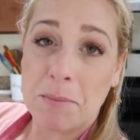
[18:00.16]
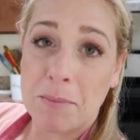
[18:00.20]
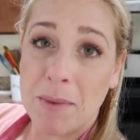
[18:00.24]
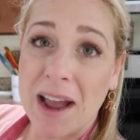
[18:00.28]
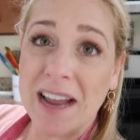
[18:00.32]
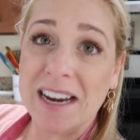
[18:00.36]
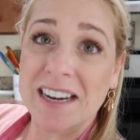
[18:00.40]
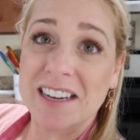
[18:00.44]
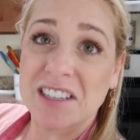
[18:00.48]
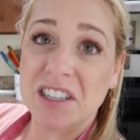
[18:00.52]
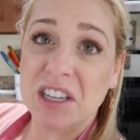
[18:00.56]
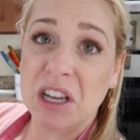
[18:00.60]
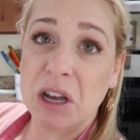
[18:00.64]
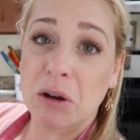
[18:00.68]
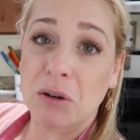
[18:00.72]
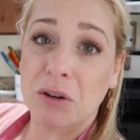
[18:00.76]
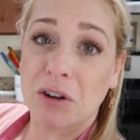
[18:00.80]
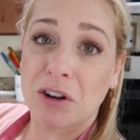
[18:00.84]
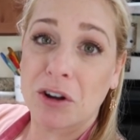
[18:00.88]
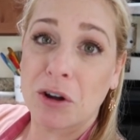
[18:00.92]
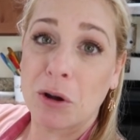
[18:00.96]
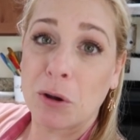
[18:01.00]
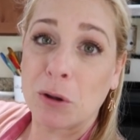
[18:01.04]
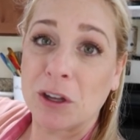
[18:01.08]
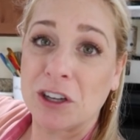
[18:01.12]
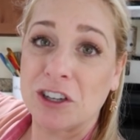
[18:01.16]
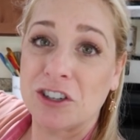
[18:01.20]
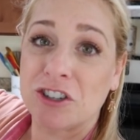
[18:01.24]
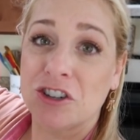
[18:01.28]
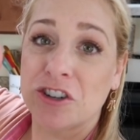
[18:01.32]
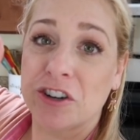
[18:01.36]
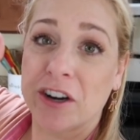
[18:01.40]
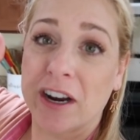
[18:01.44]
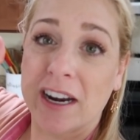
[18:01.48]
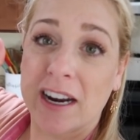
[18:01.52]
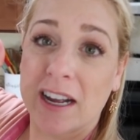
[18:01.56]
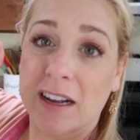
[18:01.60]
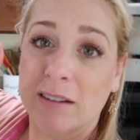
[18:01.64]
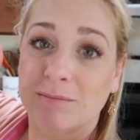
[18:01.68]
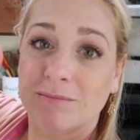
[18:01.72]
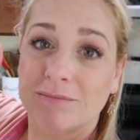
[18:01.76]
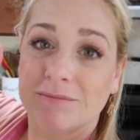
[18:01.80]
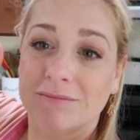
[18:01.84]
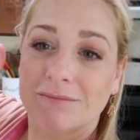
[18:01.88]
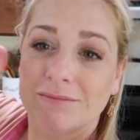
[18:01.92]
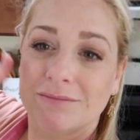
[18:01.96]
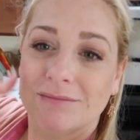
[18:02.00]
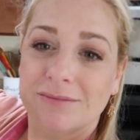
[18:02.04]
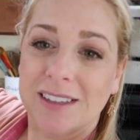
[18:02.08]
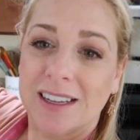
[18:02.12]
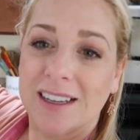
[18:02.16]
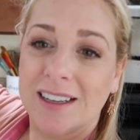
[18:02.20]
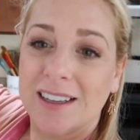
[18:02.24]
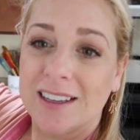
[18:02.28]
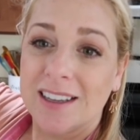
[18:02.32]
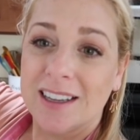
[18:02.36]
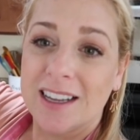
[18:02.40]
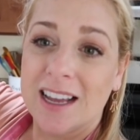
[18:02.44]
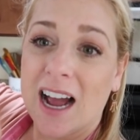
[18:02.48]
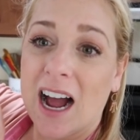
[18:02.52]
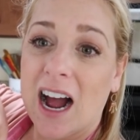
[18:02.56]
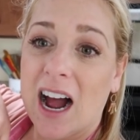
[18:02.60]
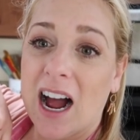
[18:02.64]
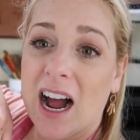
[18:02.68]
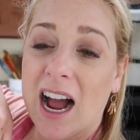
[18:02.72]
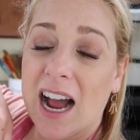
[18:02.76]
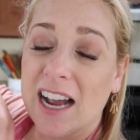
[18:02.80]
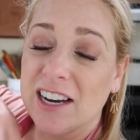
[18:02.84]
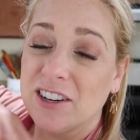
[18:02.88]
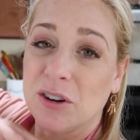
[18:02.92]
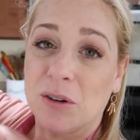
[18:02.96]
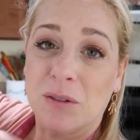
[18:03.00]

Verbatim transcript: Mine is Coca-Cola, straight up. I